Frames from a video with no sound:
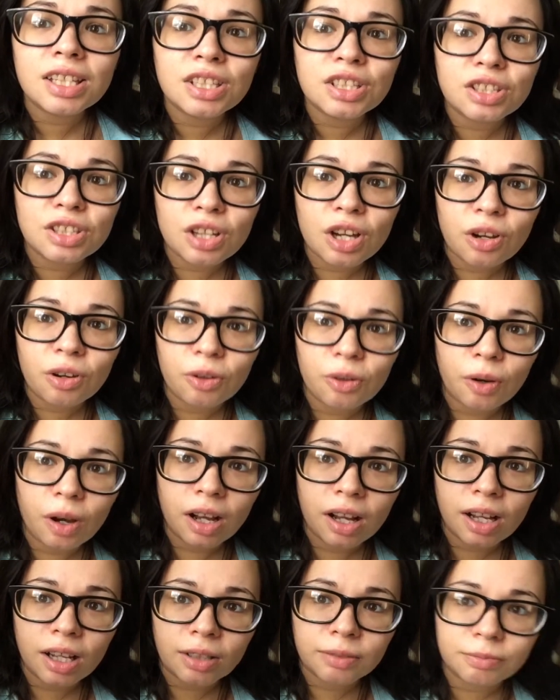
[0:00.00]
So,
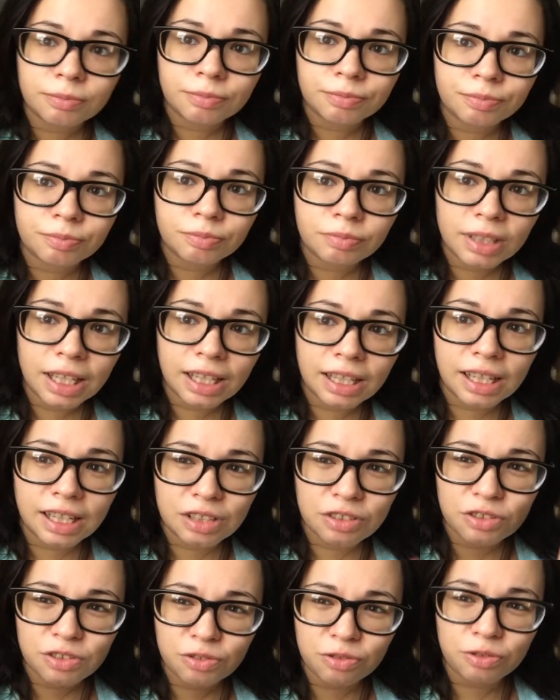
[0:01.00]
and I
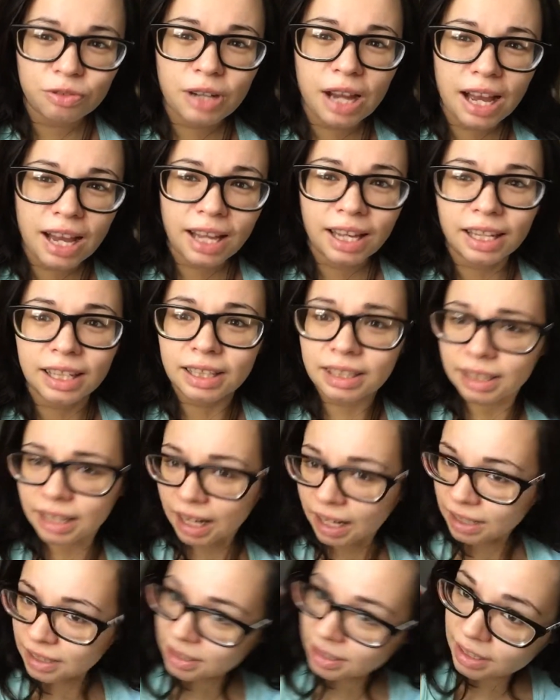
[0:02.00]
try
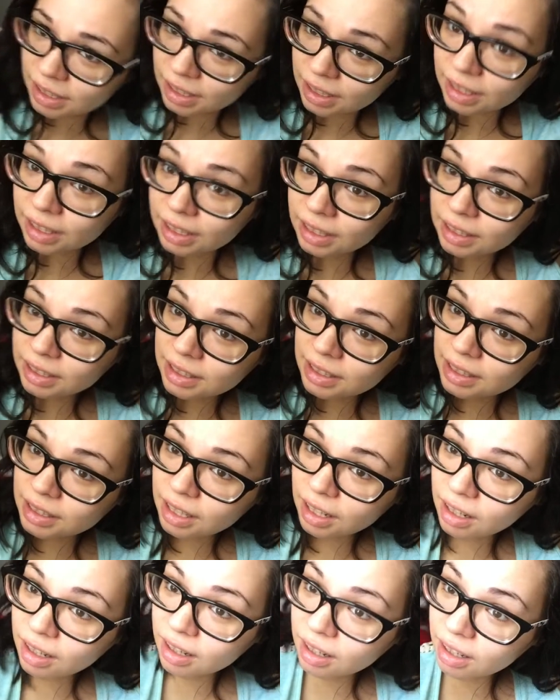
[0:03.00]
not to eat,
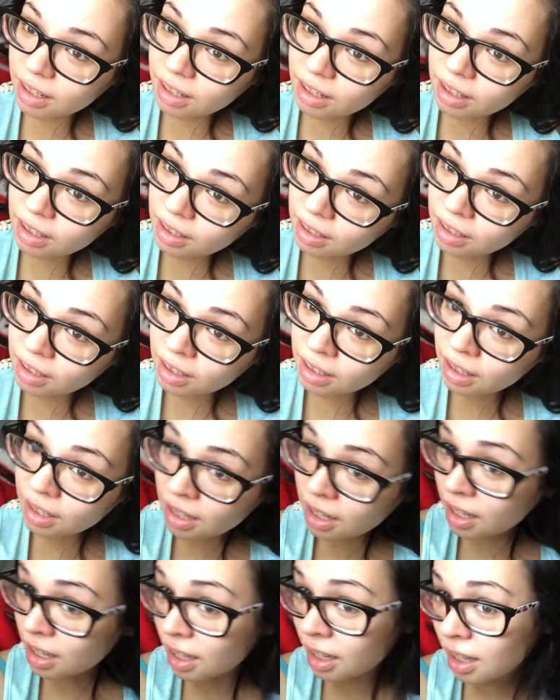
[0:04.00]

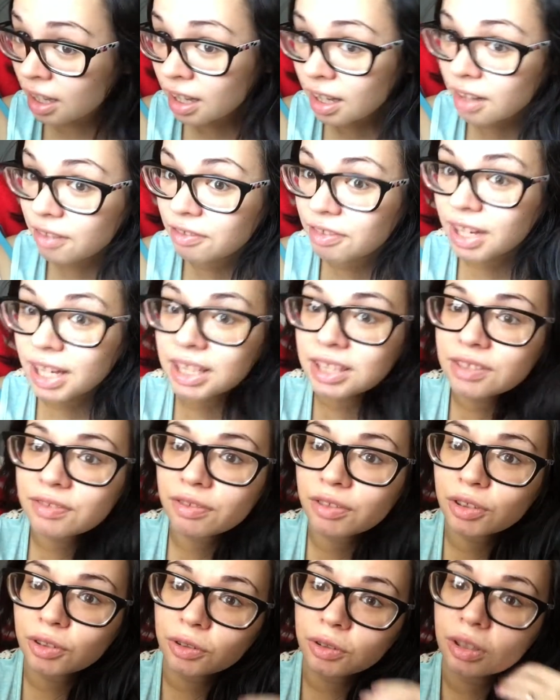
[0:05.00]
fast
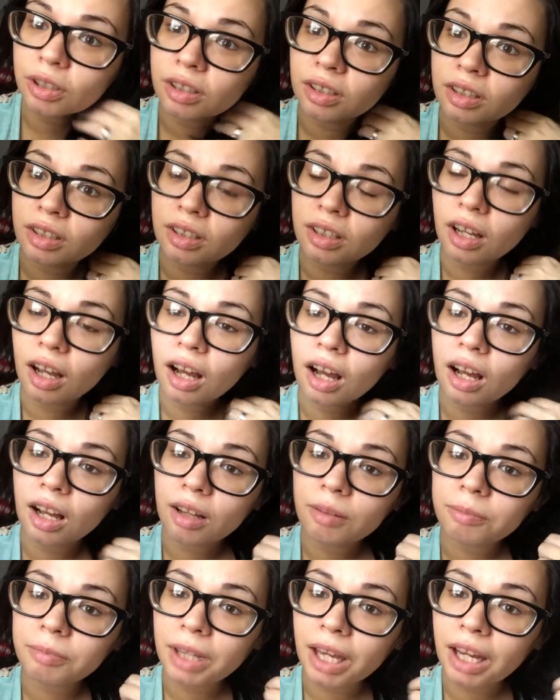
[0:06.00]
food,
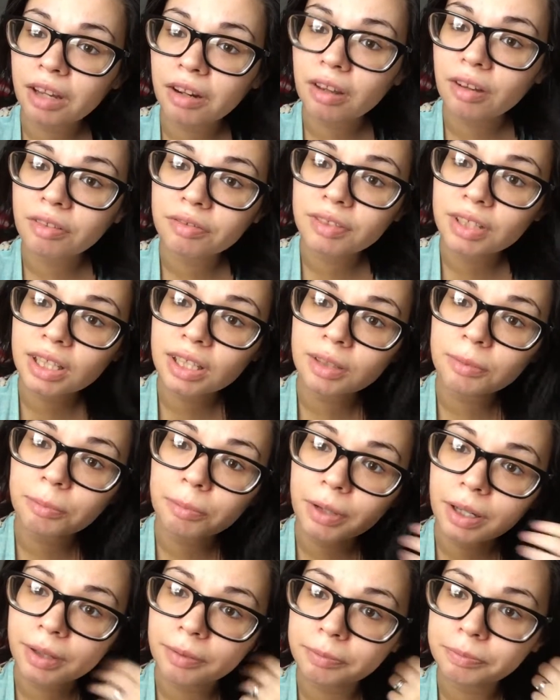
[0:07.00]
that often,
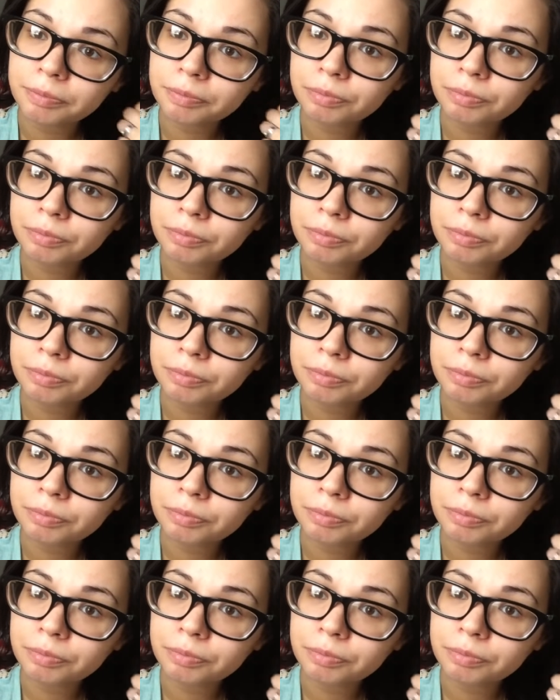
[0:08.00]
but